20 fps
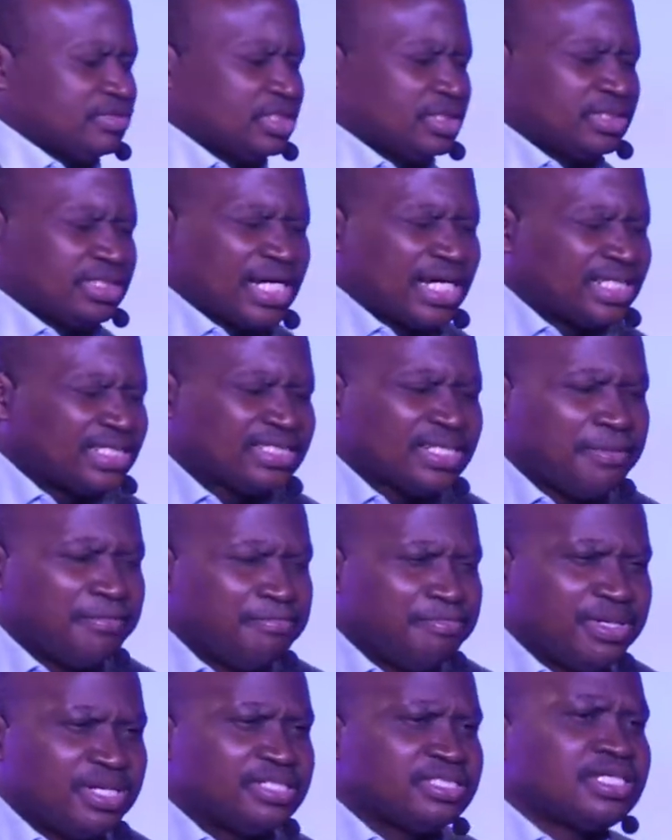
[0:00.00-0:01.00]
So, and it's
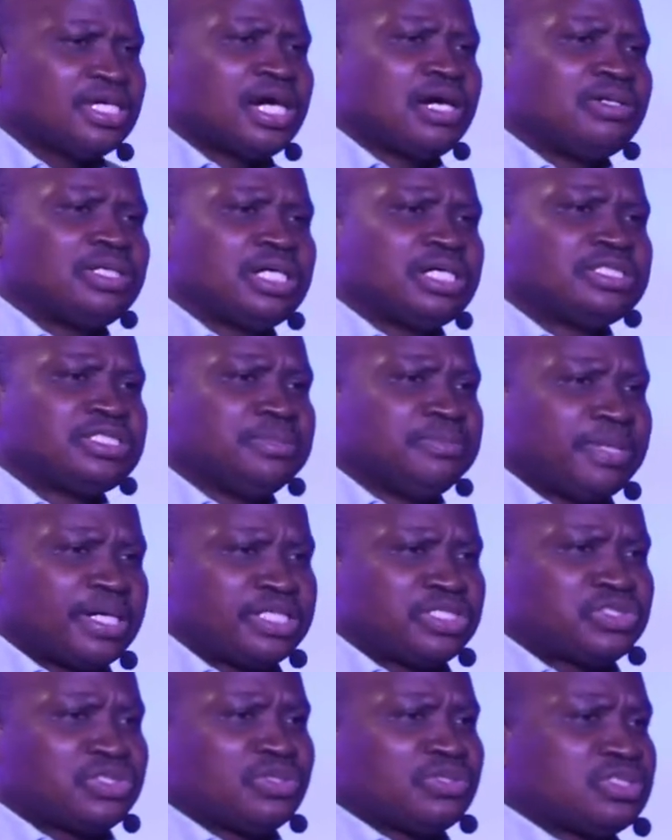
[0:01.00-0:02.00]
amazing how my
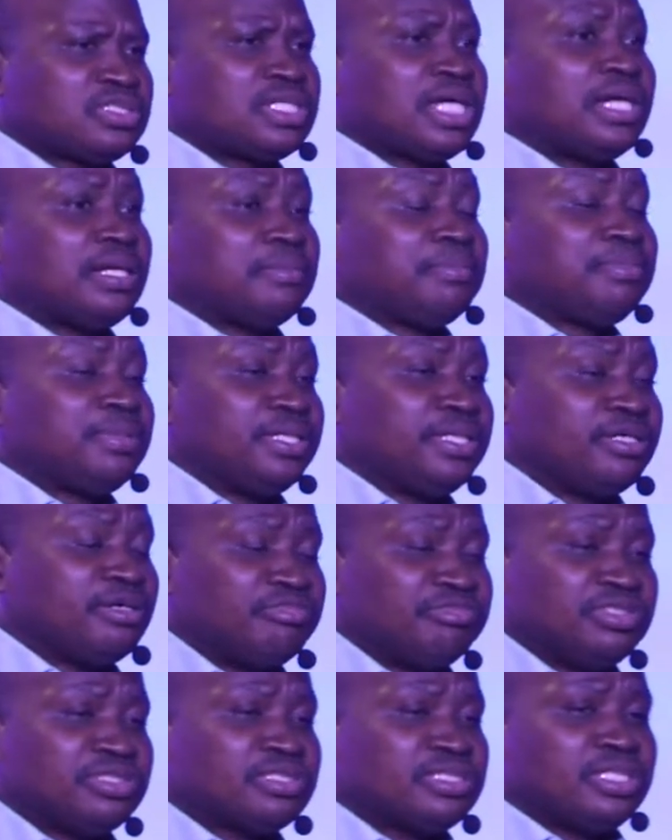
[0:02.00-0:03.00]
son started playing,
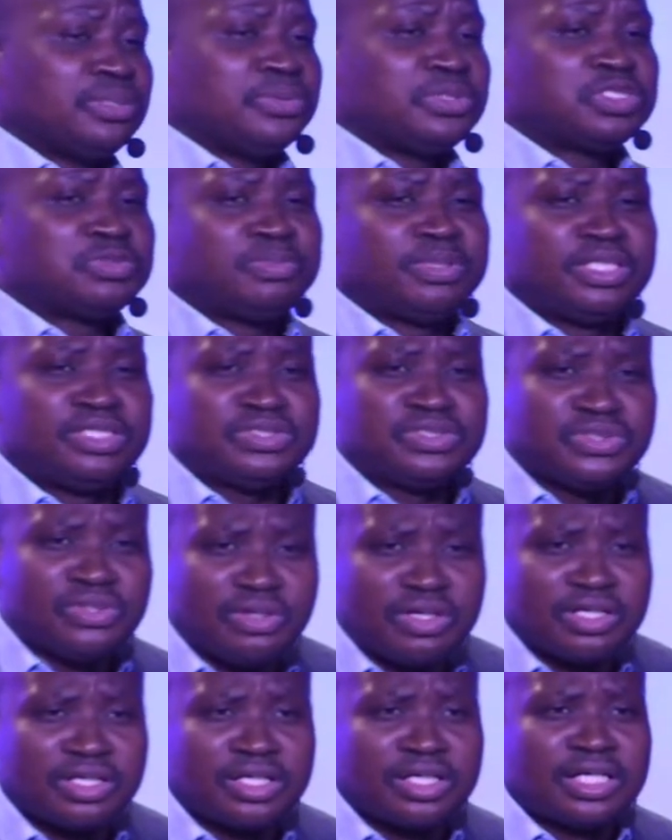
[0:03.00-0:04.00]
obviously, was playing
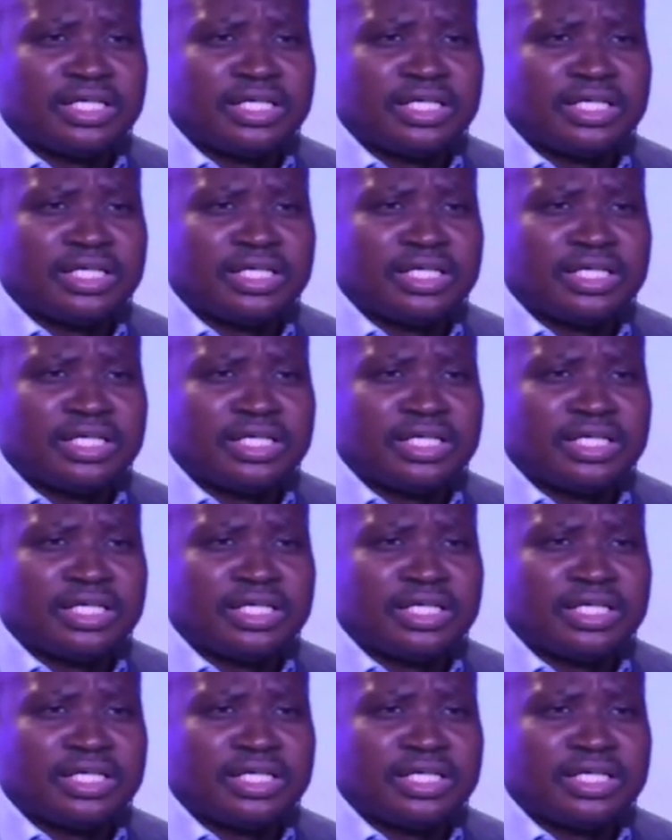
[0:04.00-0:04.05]
soccer.